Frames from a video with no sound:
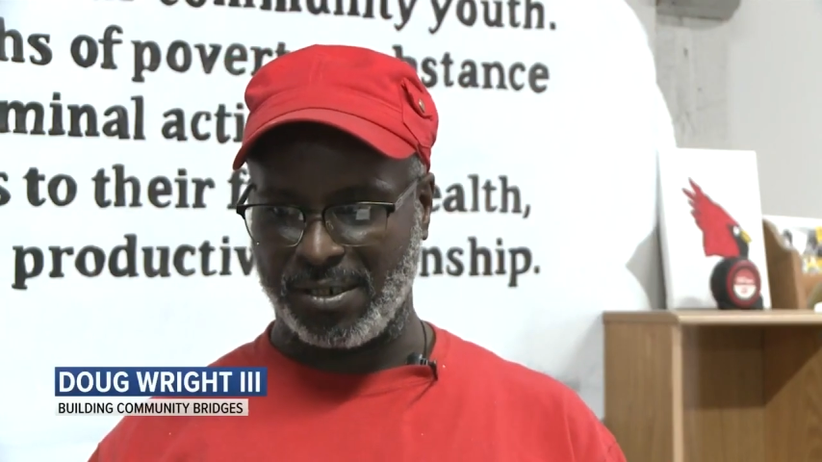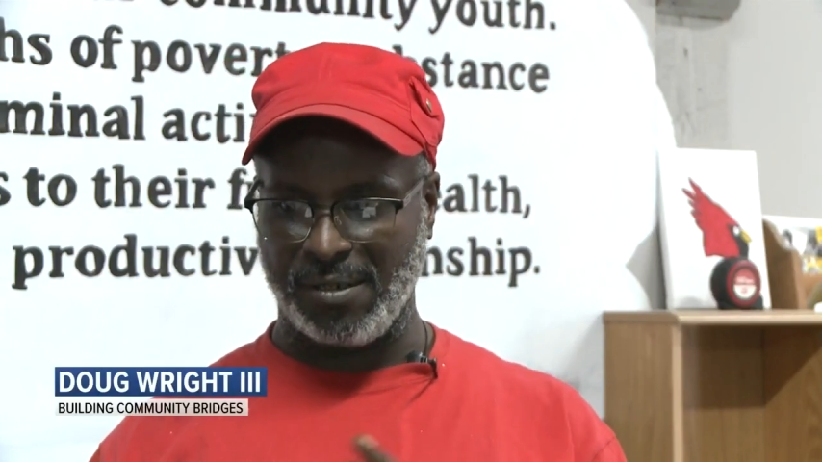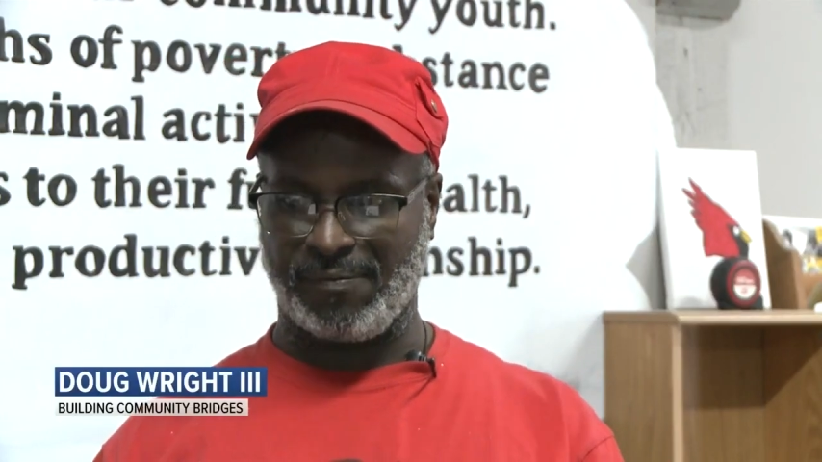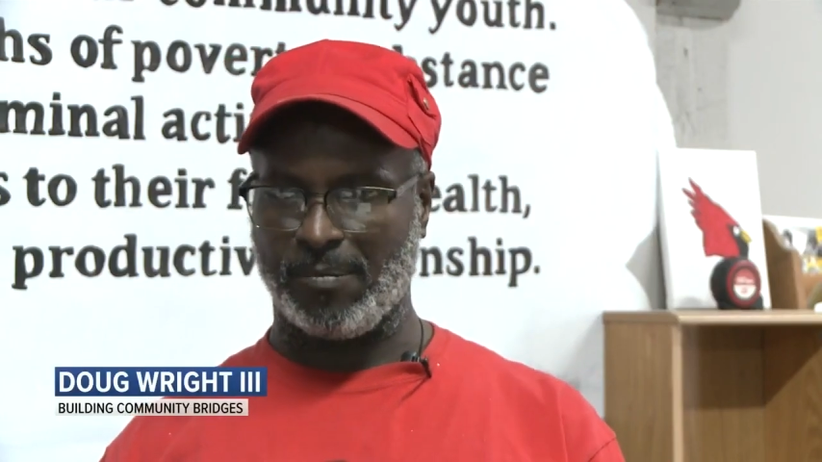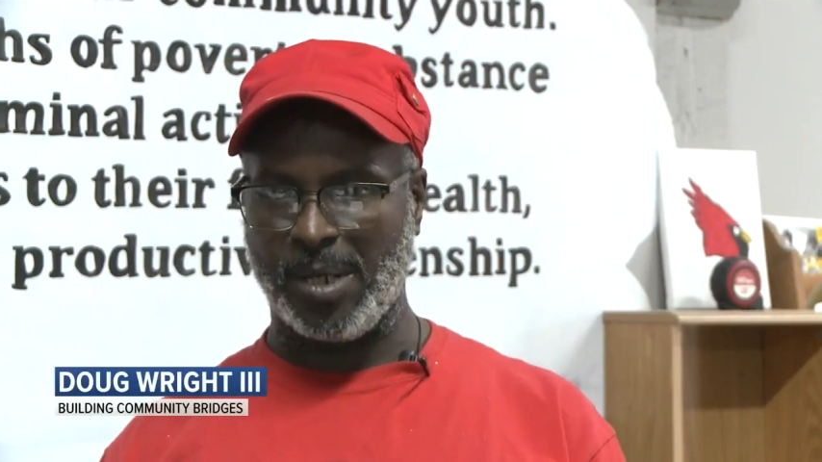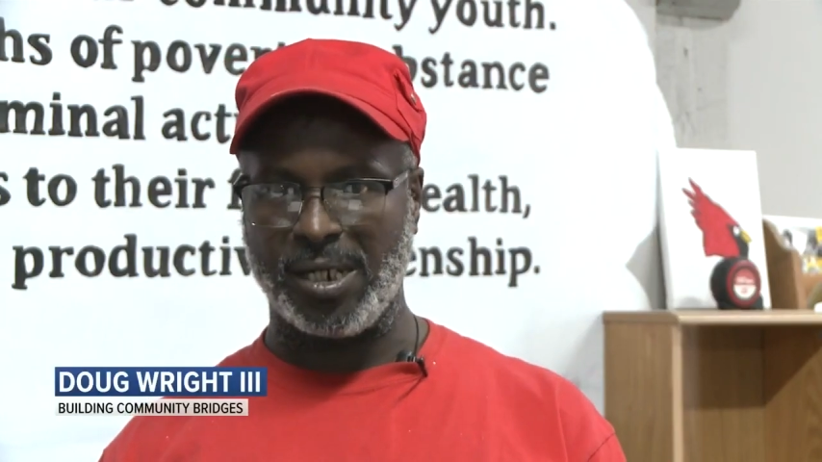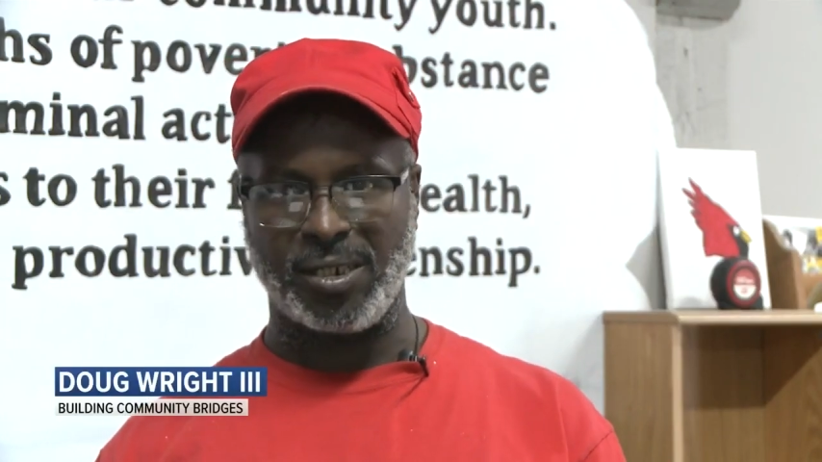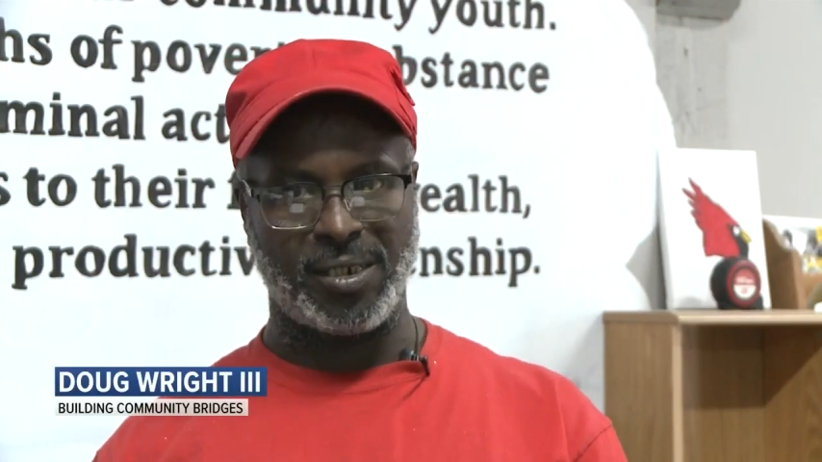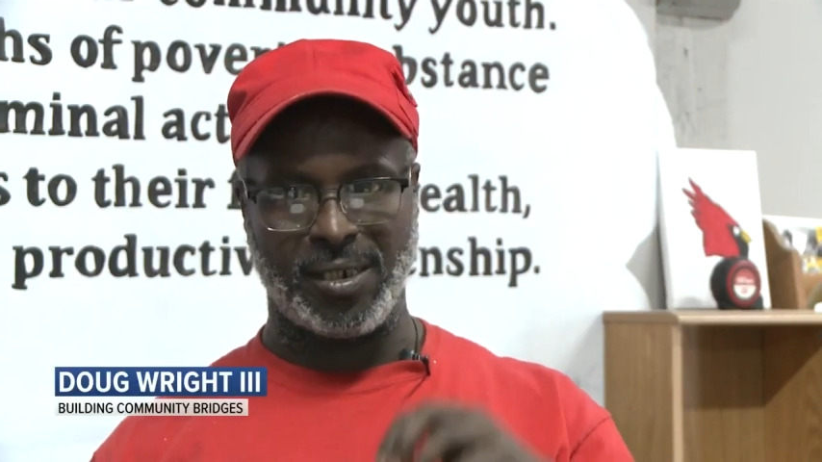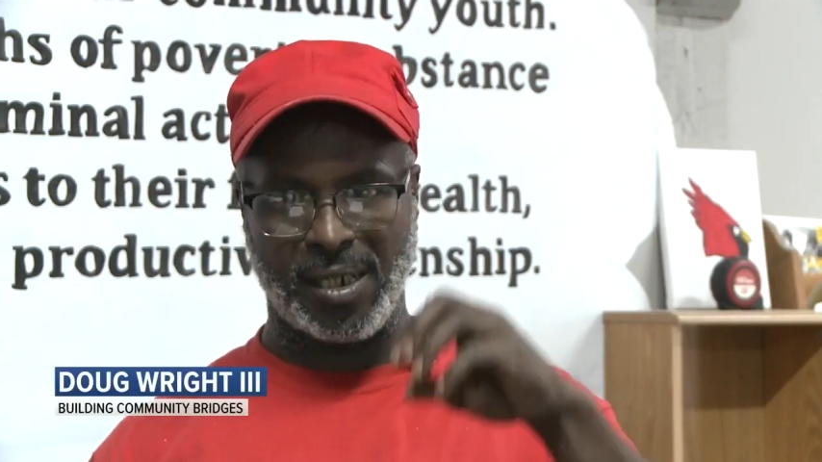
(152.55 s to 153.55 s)

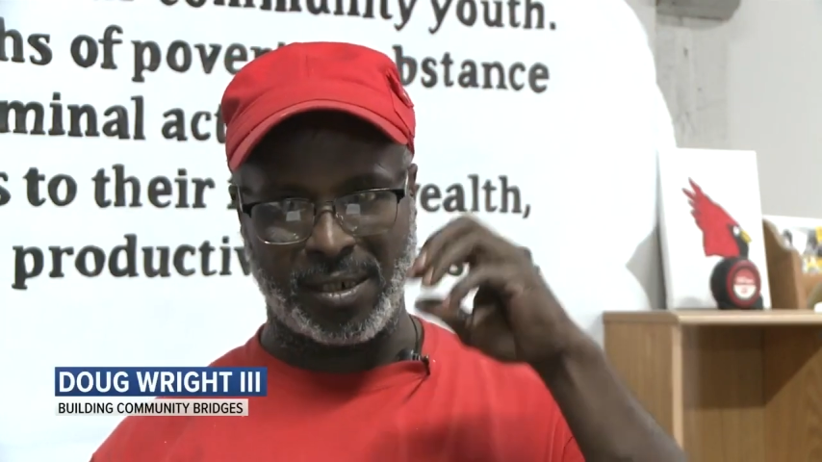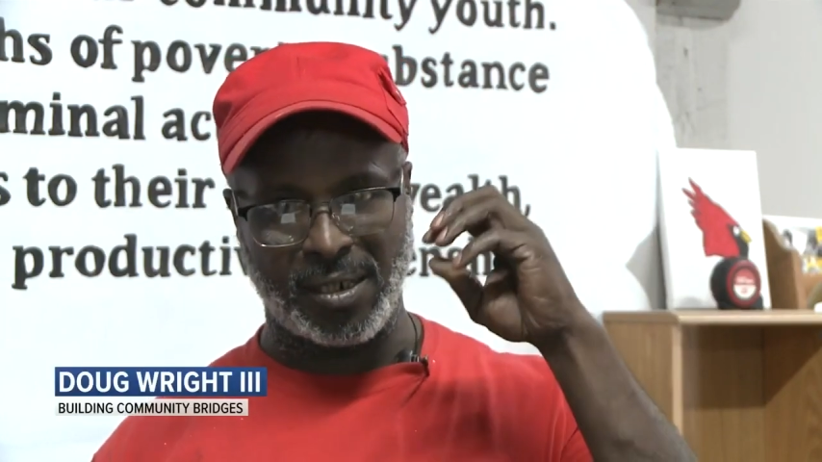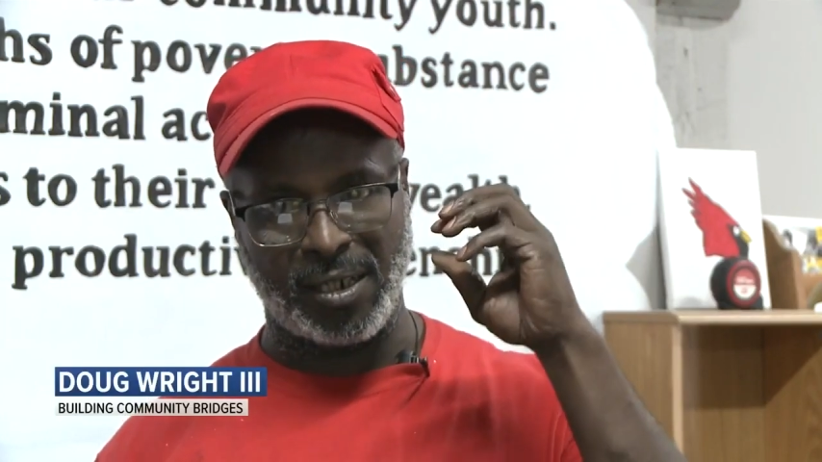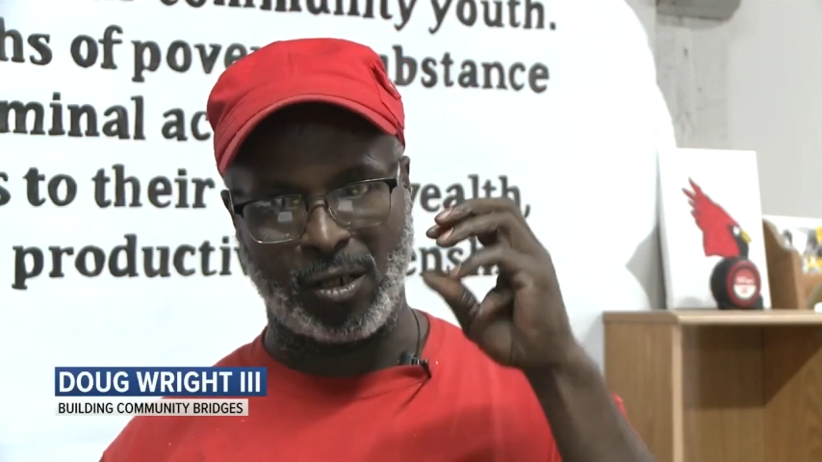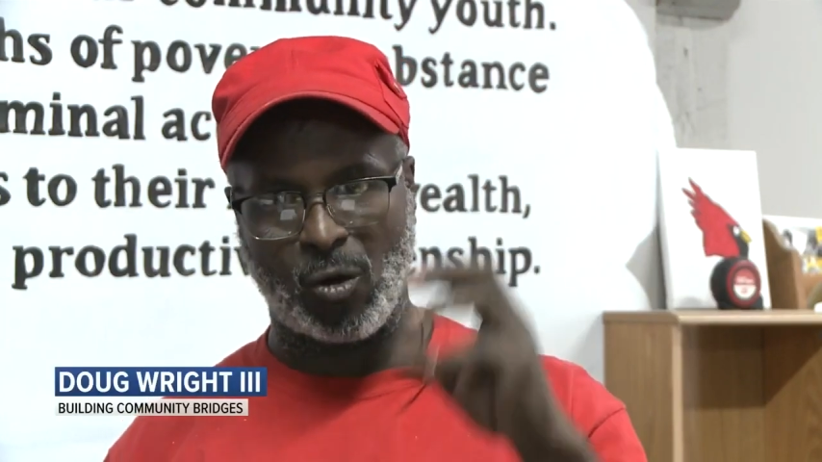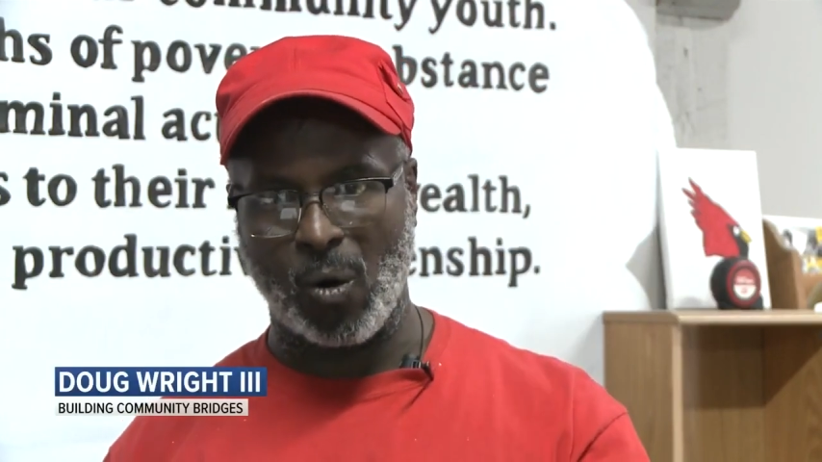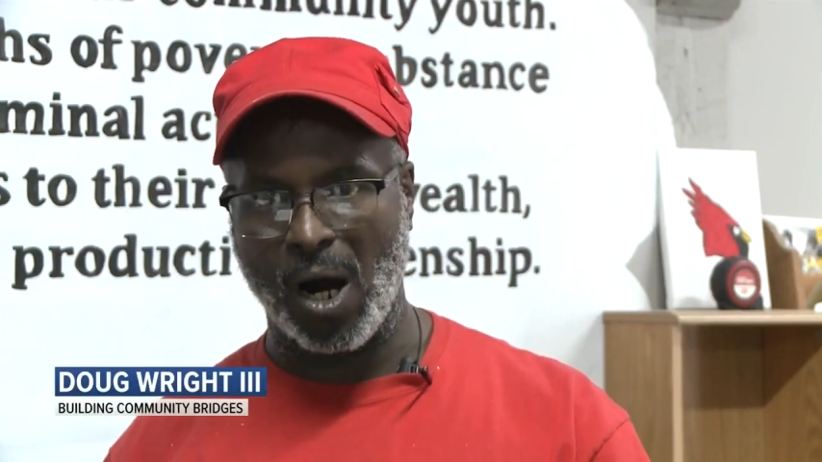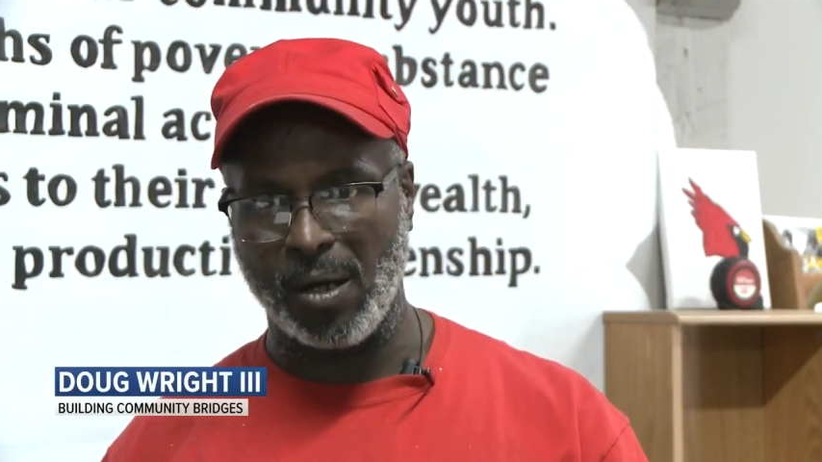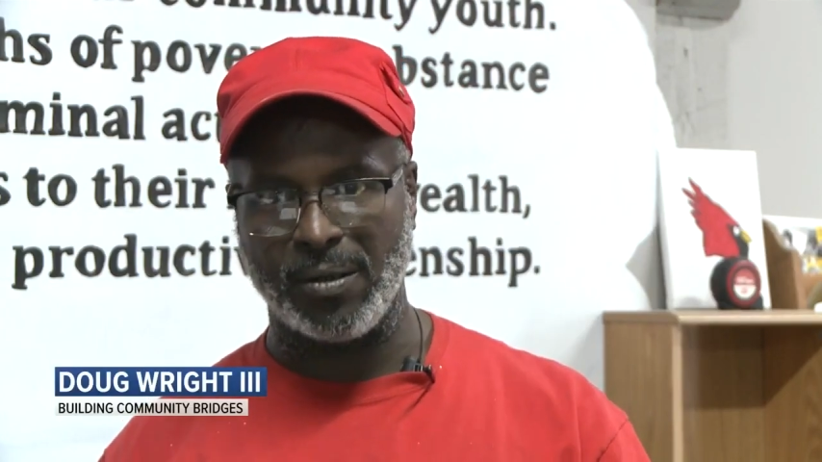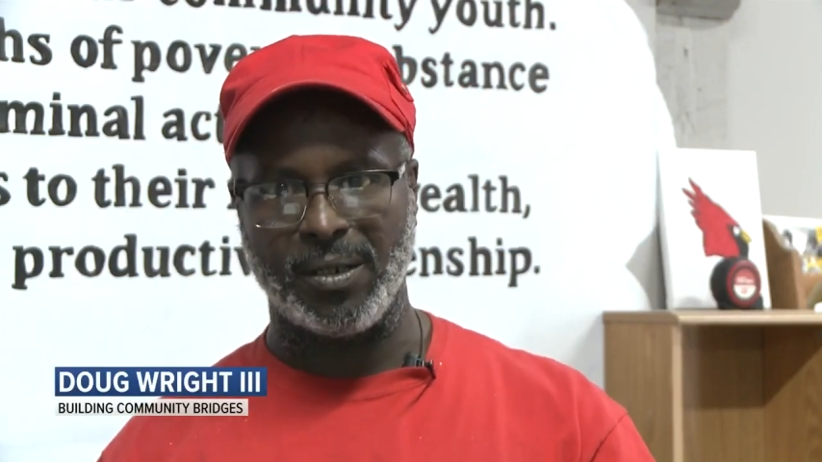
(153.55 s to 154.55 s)
information and
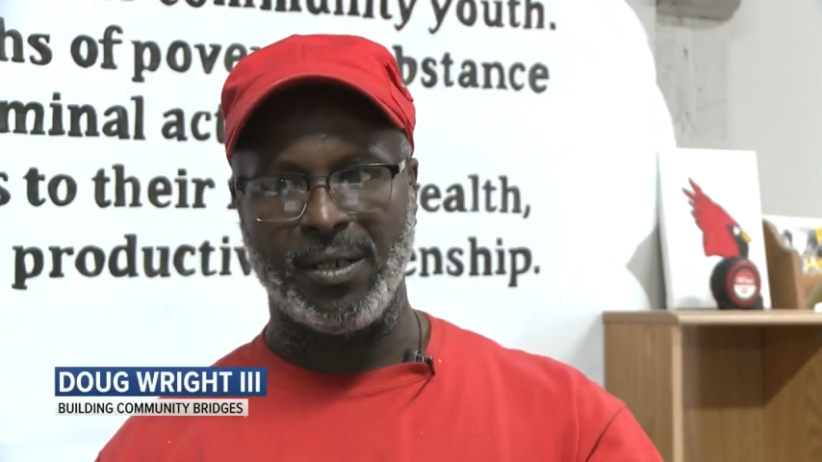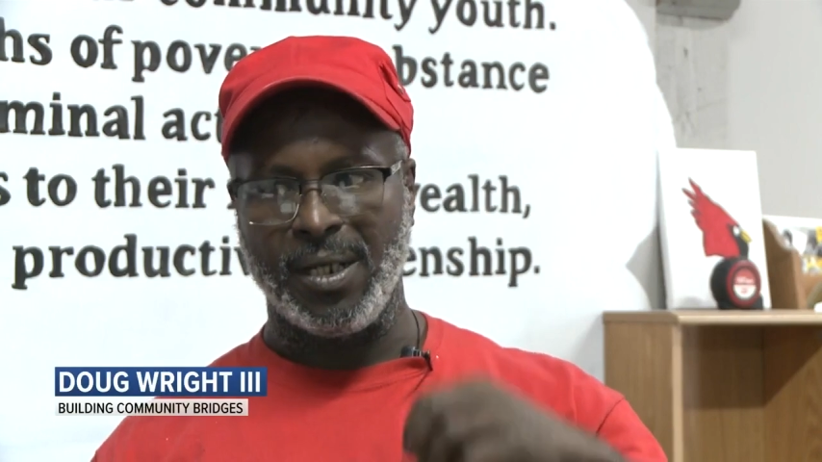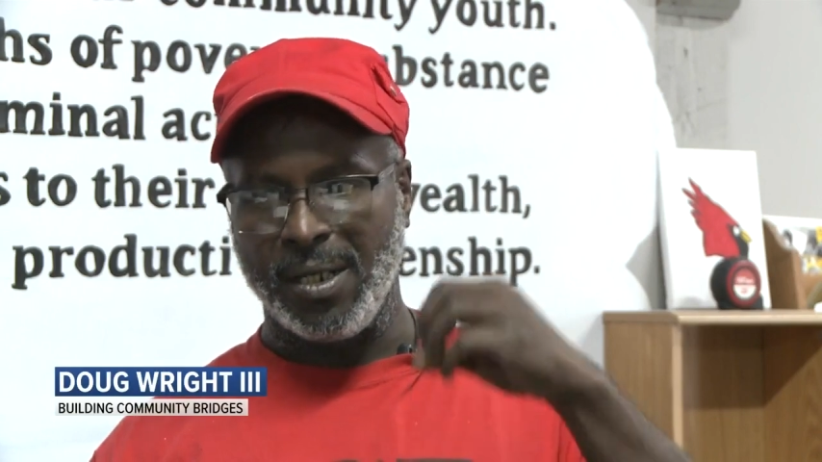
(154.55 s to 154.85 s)
acquire